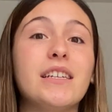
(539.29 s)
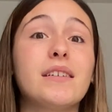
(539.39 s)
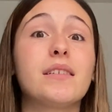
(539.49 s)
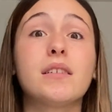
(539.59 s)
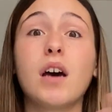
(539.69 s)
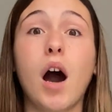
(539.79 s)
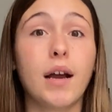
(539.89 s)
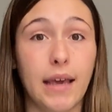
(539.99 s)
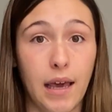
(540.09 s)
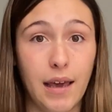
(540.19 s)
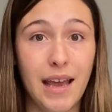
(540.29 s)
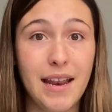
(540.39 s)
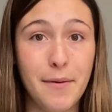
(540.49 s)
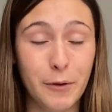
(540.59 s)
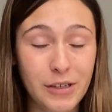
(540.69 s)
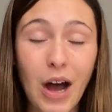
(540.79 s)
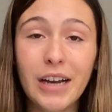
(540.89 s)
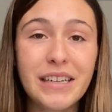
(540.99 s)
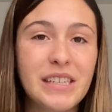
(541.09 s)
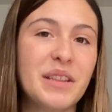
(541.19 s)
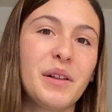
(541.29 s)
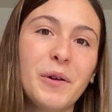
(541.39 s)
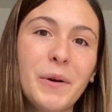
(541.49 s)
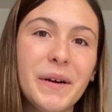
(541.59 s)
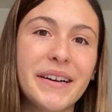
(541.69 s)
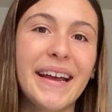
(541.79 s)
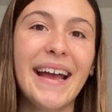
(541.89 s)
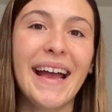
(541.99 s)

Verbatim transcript: just talking. And we're talking to the Lord.